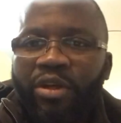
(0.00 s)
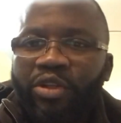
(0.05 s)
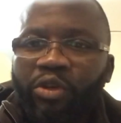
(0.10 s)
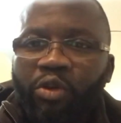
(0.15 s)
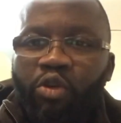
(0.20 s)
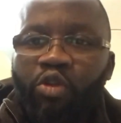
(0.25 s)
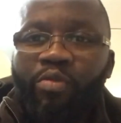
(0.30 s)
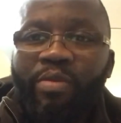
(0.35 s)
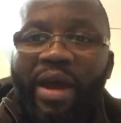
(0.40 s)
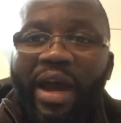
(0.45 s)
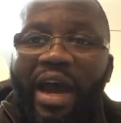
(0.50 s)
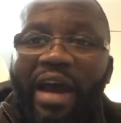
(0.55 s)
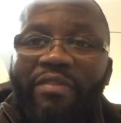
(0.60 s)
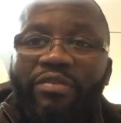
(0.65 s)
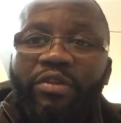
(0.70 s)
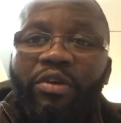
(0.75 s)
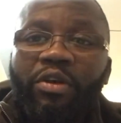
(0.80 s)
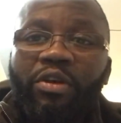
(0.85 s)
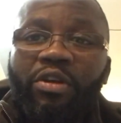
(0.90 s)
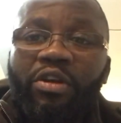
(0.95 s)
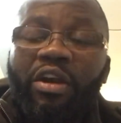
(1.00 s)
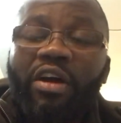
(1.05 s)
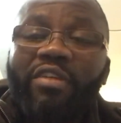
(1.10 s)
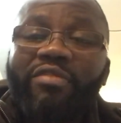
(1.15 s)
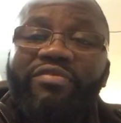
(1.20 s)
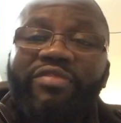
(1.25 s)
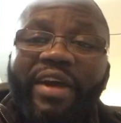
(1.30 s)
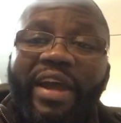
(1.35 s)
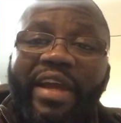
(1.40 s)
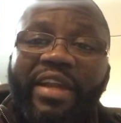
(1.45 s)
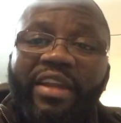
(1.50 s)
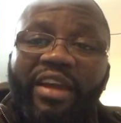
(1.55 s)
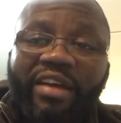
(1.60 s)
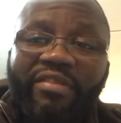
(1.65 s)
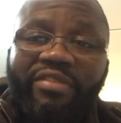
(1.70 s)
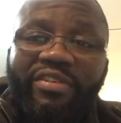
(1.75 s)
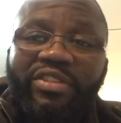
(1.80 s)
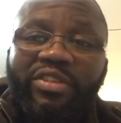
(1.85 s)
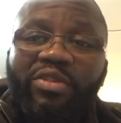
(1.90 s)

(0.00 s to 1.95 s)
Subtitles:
Uber have no love for any of us.